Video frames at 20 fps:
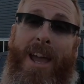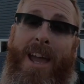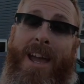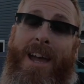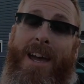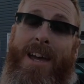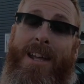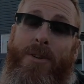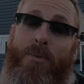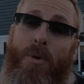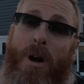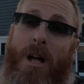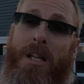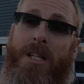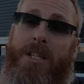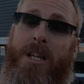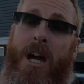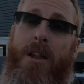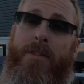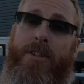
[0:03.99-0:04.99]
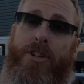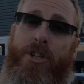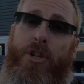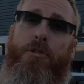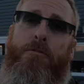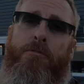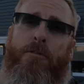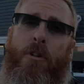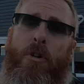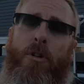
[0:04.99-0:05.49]
And well, it's kind of a
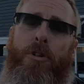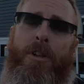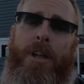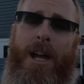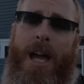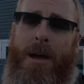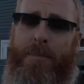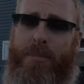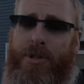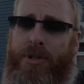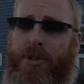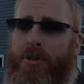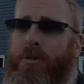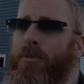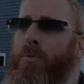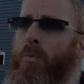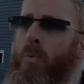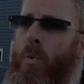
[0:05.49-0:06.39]
twofold episode.